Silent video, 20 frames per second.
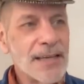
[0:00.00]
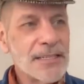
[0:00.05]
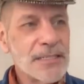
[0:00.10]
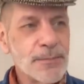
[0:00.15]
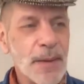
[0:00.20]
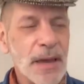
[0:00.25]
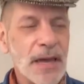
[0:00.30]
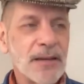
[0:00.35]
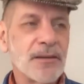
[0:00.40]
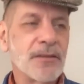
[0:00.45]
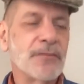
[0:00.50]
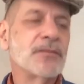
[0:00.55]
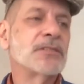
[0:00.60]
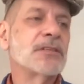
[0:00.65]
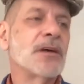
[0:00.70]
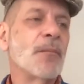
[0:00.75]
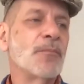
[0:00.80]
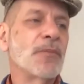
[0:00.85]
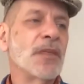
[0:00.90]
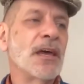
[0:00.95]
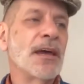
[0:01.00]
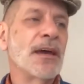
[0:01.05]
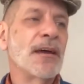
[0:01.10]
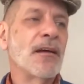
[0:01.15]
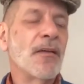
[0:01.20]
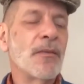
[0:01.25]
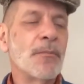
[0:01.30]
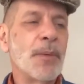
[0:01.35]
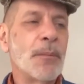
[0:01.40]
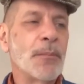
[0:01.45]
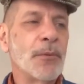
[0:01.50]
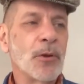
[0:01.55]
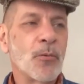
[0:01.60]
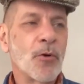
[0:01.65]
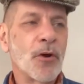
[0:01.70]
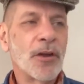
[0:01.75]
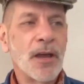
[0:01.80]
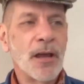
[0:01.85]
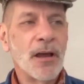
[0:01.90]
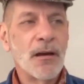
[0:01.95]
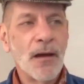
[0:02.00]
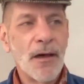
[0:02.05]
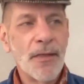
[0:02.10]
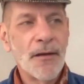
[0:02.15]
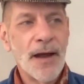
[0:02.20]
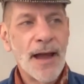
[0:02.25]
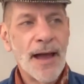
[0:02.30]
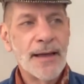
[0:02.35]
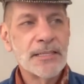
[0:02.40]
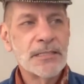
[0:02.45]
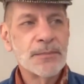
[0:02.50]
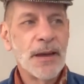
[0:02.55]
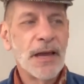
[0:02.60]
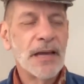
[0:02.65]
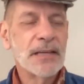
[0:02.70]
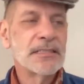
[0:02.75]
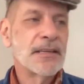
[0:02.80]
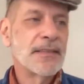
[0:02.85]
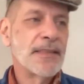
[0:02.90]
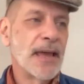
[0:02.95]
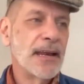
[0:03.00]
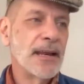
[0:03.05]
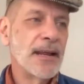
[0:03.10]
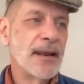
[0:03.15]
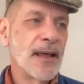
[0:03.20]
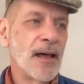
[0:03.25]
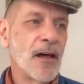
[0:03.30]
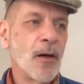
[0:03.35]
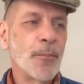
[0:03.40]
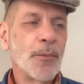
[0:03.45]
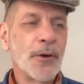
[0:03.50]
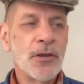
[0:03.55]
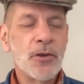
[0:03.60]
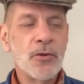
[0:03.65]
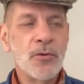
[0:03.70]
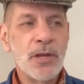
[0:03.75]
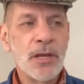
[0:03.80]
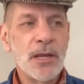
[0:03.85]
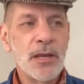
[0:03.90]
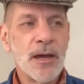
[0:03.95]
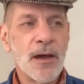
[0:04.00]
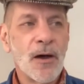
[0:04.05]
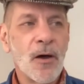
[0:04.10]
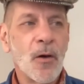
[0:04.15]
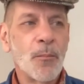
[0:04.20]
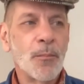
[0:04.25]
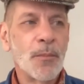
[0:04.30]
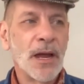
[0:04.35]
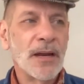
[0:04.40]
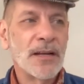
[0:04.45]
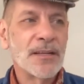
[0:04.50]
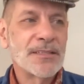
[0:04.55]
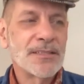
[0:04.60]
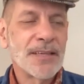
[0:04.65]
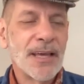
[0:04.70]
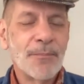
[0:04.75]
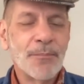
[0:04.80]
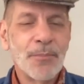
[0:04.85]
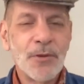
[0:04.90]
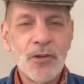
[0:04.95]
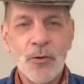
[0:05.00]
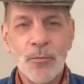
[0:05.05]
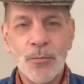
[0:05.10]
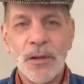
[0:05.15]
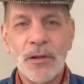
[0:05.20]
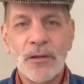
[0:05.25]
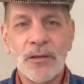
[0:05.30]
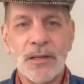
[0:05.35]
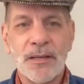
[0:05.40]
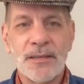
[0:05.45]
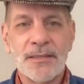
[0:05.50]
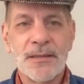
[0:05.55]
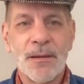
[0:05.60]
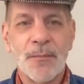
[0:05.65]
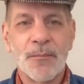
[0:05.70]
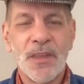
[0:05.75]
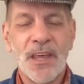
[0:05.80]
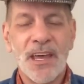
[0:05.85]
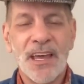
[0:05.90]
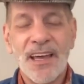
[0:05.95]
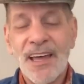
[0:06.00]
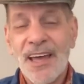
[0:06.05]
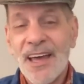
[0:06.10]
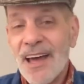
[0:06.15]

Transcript: aspect of something and other people are working on other aspects and they need help or you need help. And it's like, but you're building something.